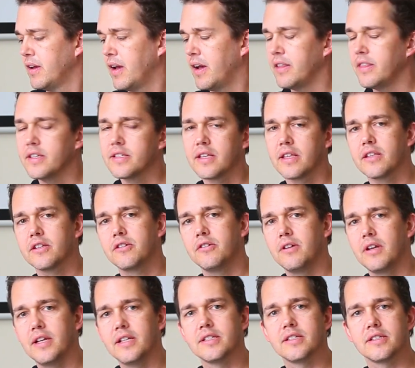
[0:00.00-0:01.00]
And these other two
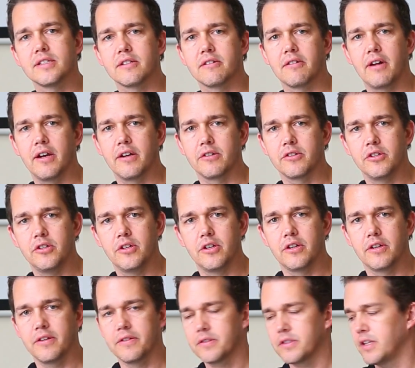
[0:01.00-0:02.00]
lenses are great
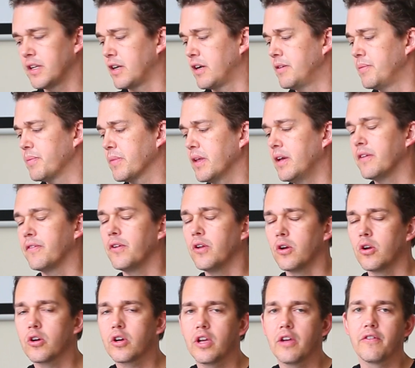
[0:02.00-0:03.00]
alternatives. You know, if you're
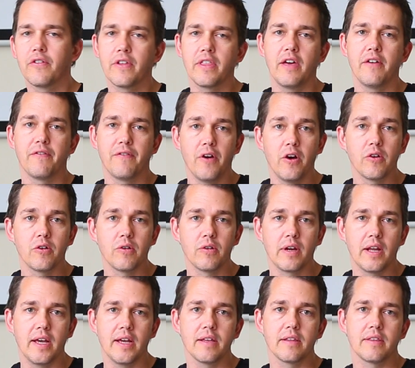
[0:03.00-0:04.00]
looking for that focal
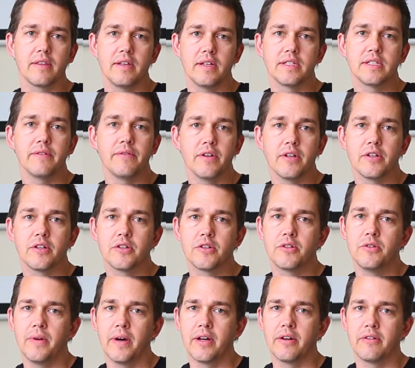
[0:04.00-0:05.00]
length, that 70 to
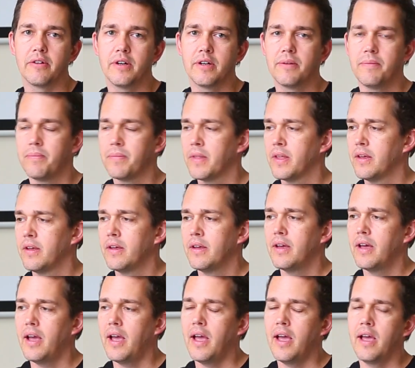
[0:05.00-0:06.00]
200,
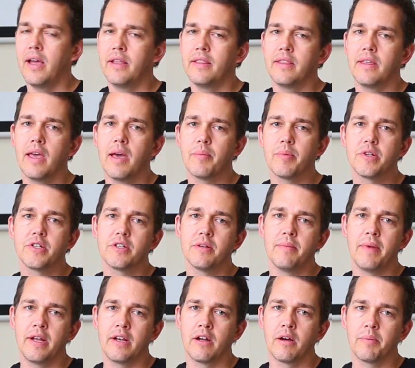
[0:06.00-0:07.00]
and the aperture
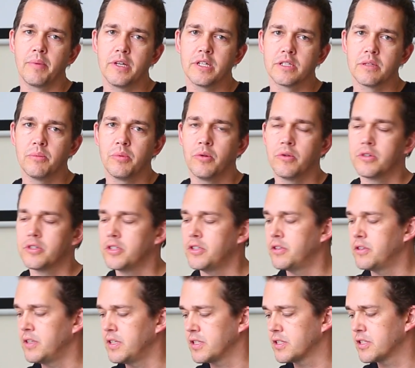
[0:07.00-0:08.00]
may not be as important to
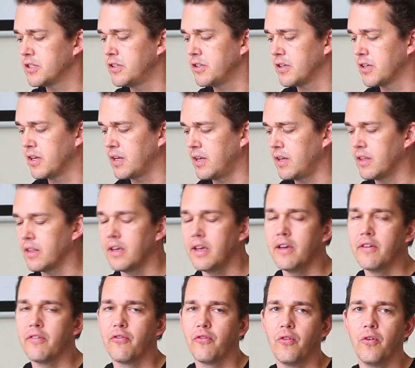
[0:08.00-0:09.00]
you, then certainly the
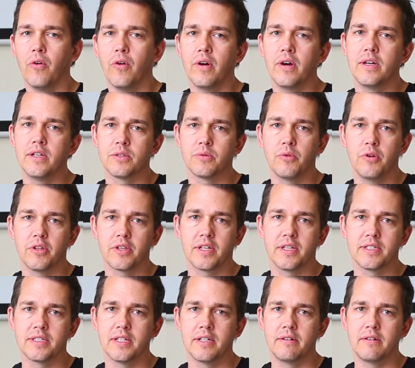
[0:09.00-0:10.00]
f4 is worth
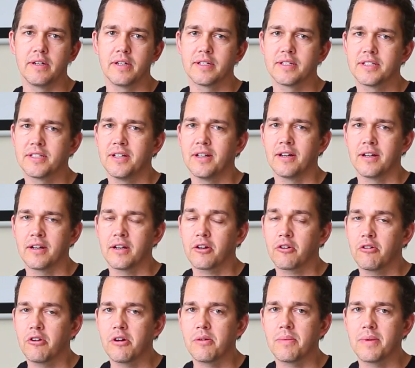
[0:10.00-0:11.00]
considering. Still an
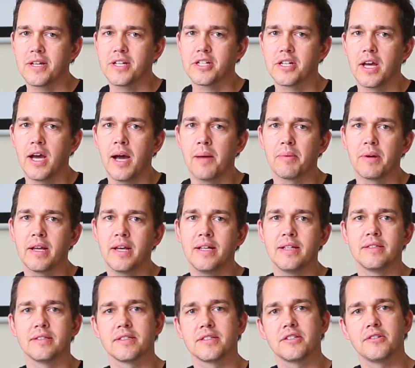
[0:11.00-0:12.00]
incredibly sharp
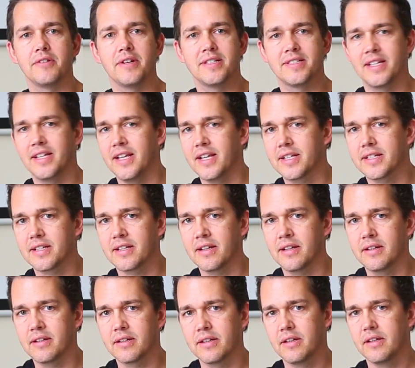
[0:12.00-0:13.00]
lens, still has that
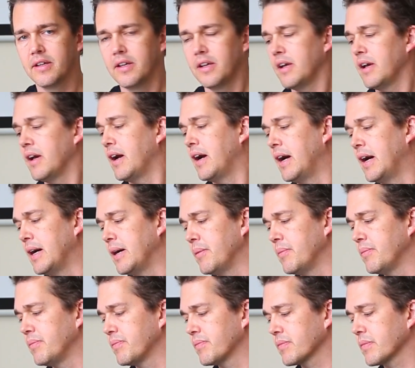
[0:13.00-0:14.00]
excellent
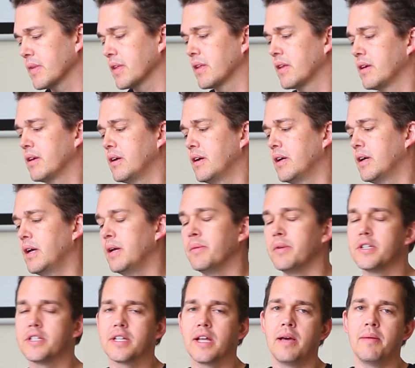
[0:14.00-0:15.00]

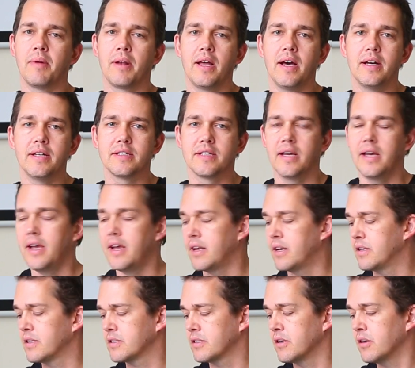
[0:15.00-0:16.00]
image stabilizer, and
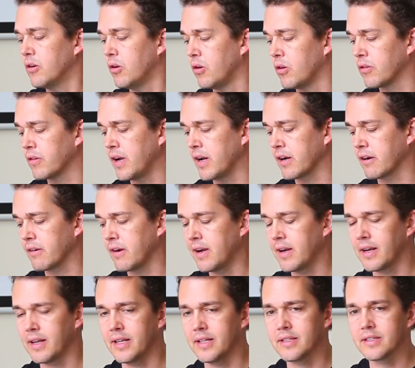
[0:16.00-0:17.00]
is an all-round
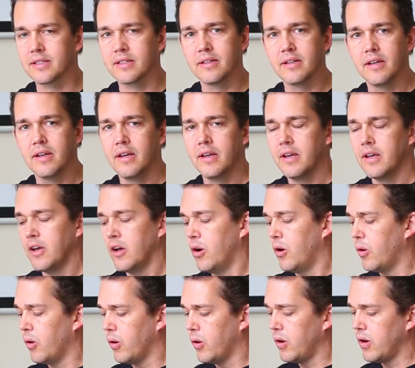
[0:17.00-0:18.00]
great lens.
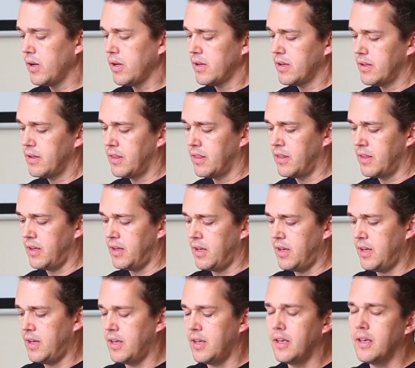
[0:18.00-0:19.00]
Or
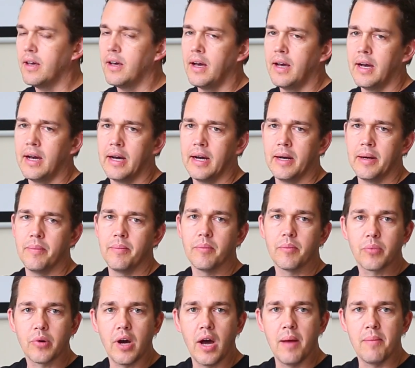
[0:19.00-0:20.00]
the
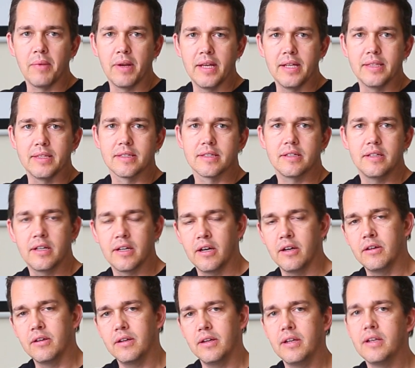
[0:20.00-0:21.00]
prime lens. You
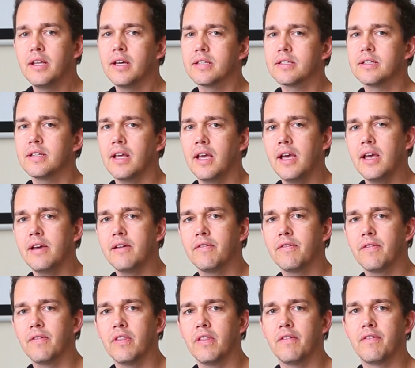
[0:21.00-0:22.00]
know, it doesn't
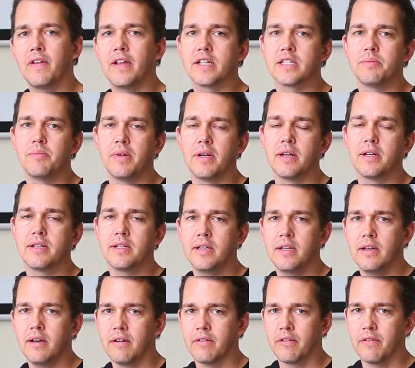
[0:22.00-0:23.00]
have the
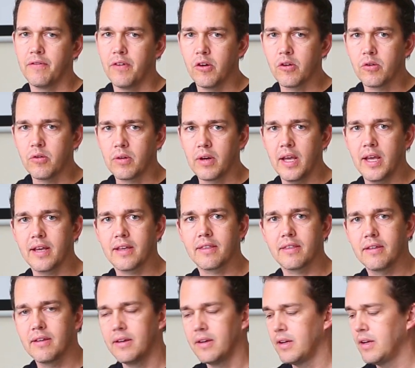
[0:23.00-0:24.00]
flexibility of the focal
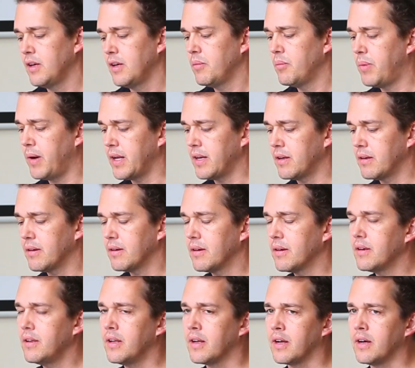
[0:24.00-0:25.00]
length, but
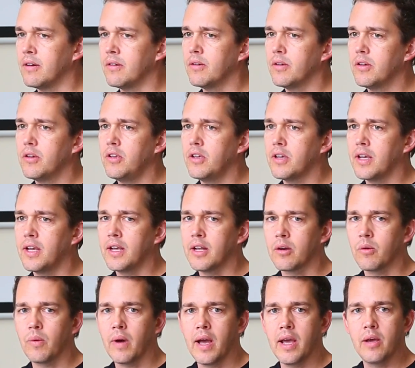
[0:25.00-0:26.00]
you know, you can get
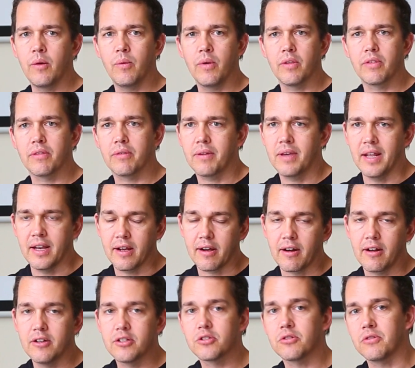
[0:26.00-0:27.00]
away with getting
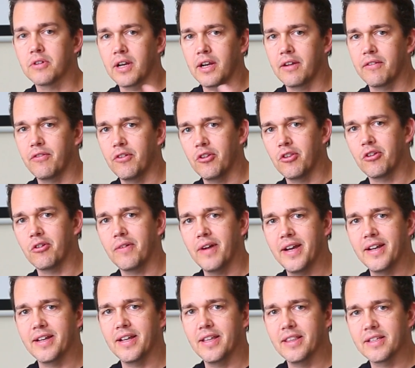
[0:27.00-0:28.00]
closer or getting further
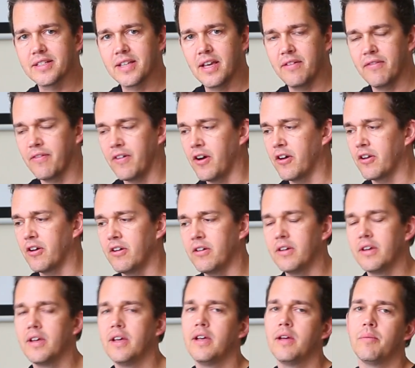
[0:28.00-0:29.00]
away to get the same photo,
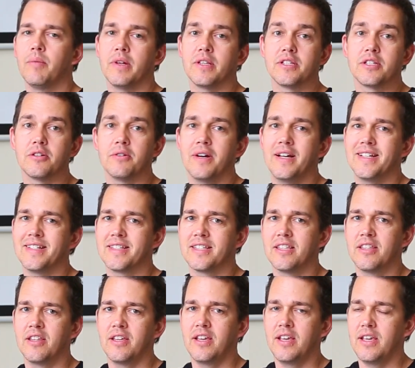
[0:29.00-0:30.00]
but still has
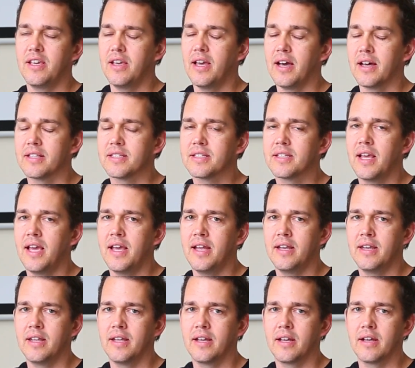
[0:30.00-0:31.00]
the
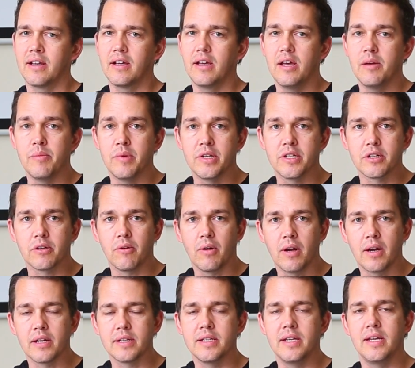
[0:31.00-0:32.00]
outstanding image
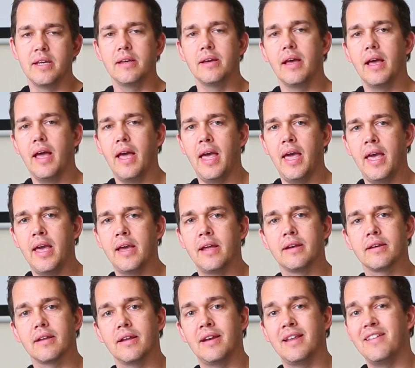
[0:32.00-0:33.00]
quality
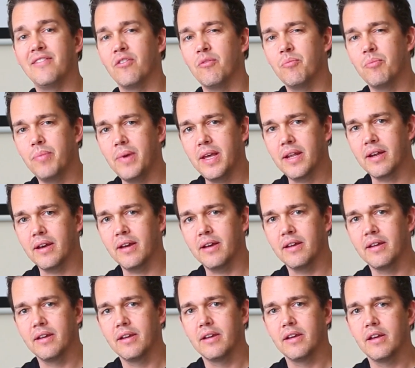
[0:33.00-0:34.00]
and an even better
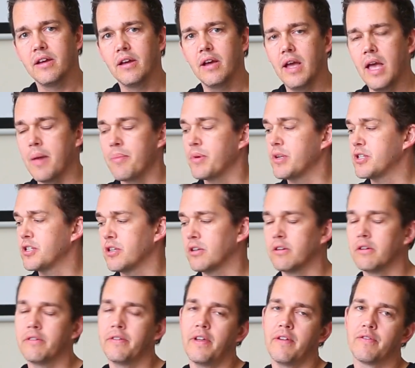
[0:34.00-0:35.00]

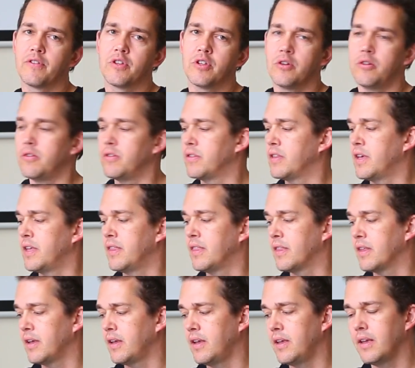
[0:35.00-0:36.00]
aperture of f2
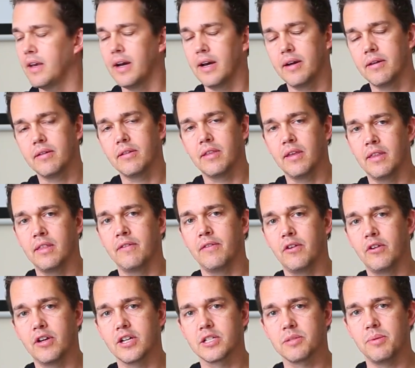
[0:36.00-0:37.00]
than the
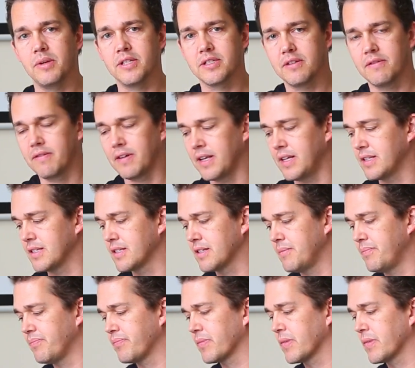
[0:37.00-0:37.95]
very expensive lens.